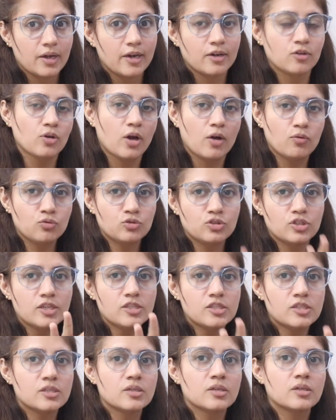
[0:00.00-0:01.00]
right you have to
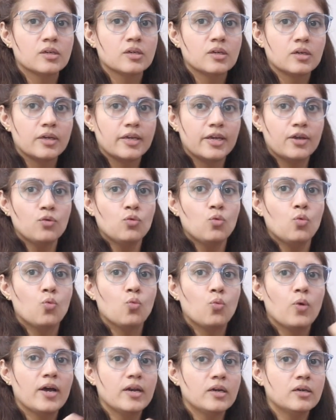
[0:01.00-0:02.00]
just give
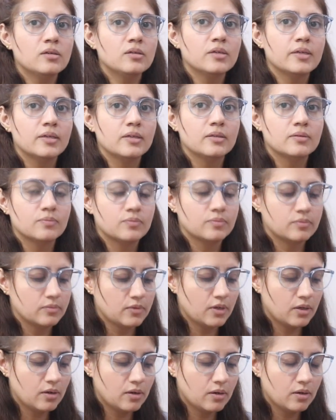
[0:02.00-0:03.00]
one
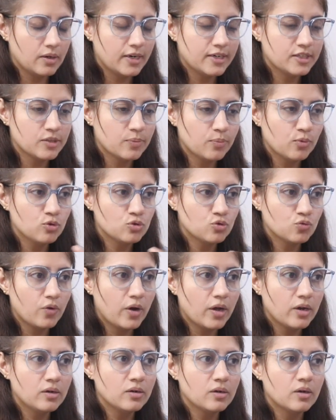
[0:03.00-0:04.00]
uh, let's suppose
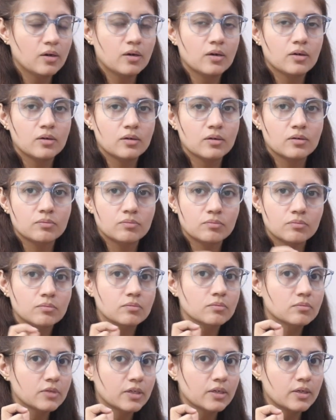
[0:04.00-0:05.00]
one uh,
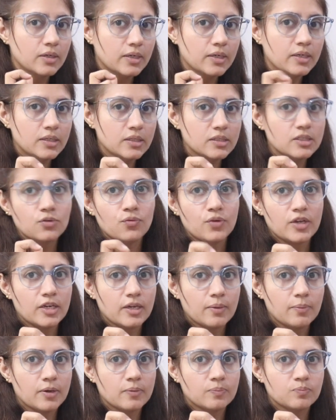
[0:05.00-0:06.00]
integer
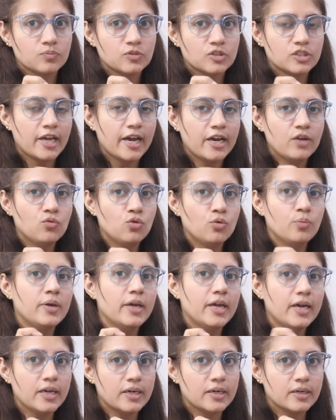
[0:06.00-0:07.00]
variable side would
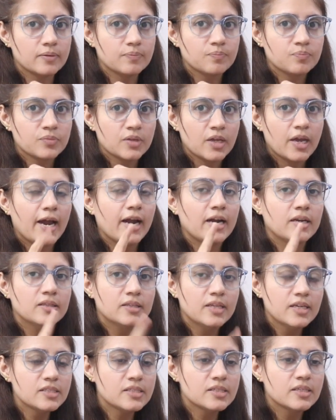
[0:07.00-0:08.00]
be int
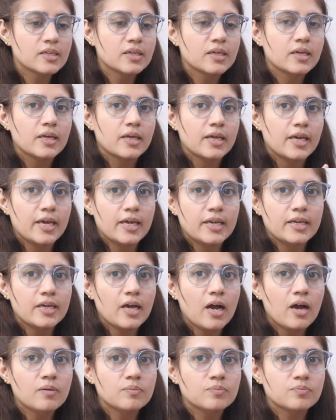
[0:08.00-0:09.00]
and this
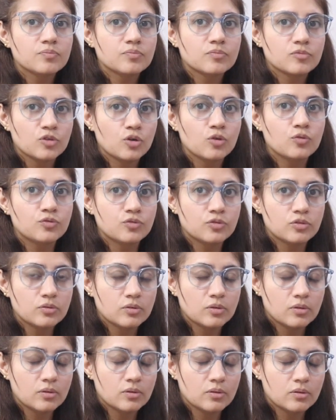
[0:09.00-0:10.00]
area of
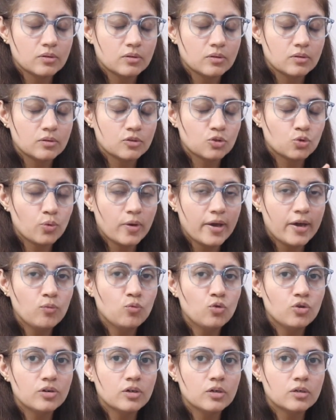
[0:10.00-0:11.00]
uh, square
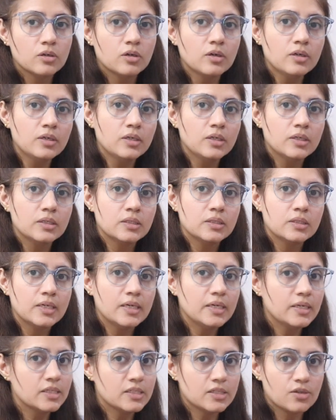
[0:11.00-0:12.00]
would return
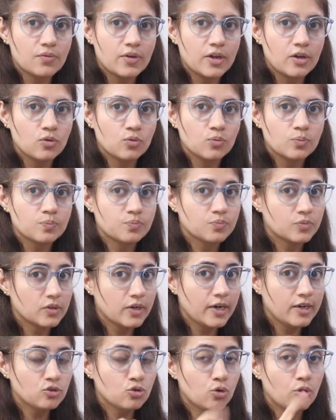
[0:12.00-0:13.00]
integer value
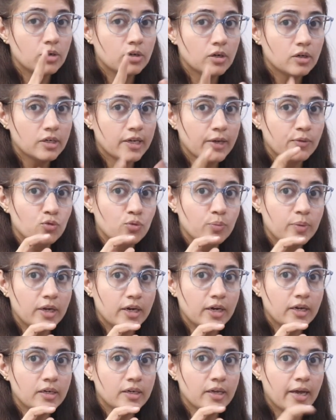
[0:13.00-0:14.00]
right so return type would
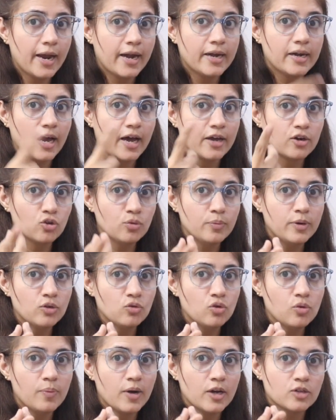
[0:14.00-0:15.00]
be int and argument
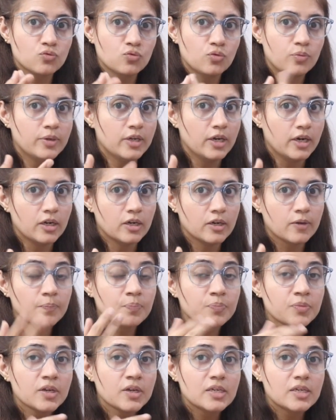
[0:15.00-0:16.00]
you will pass would be int
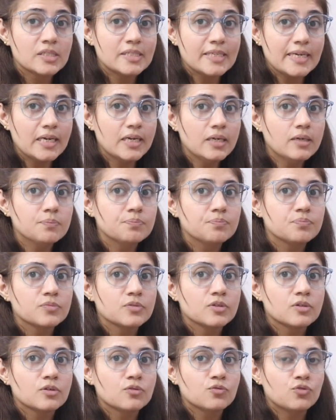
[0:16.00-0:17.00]

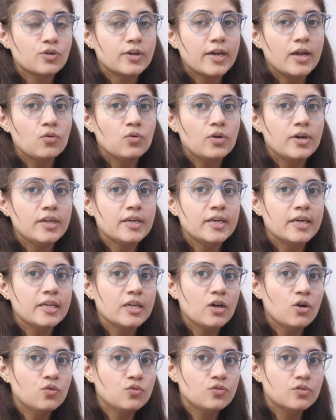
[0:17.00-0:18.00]
second for calculating
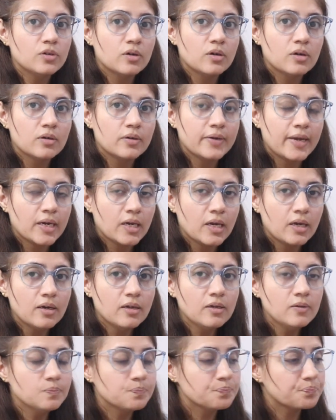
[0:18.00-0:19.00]
area of uh,
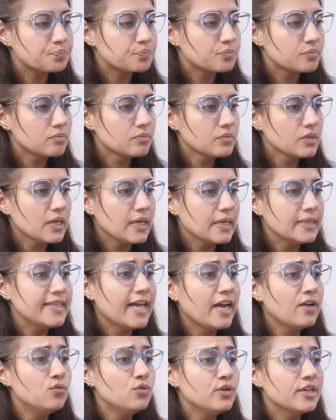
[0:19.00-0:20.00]
rectangle
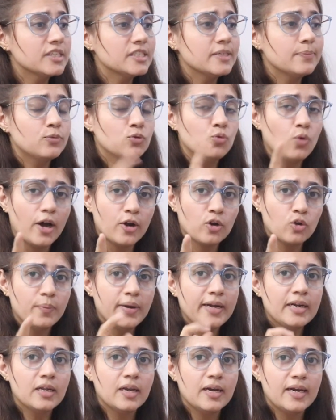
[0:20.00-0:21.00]
that would accept two
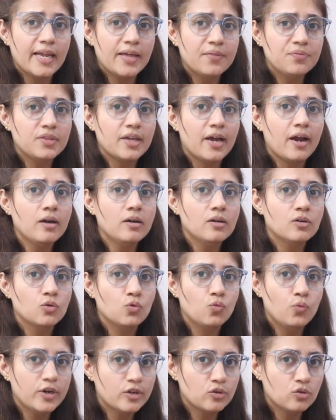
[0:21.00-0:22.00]
argument length and
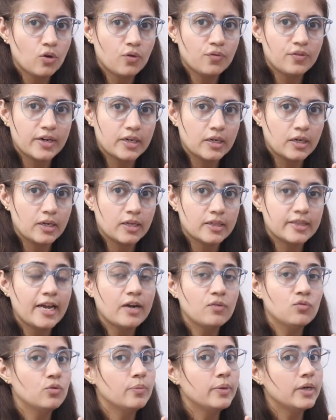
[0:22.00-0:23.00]
width of rectangle
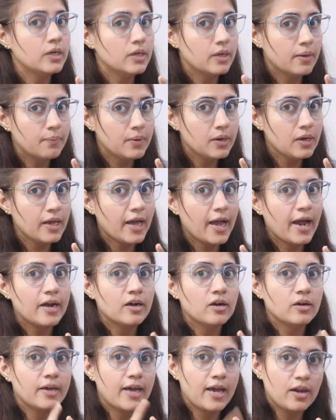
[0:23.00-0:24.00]
that would be in double
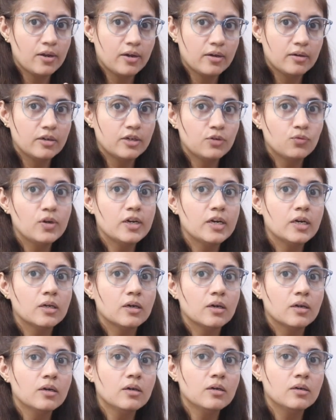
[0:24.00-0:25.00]
and uh, it will
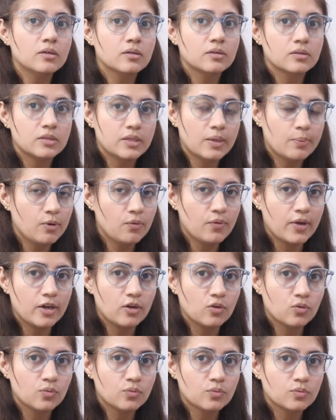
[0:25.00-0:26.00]
return a double
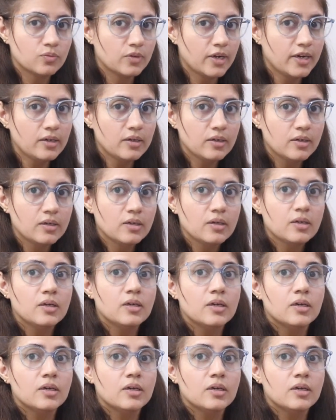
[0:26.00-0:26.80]
value right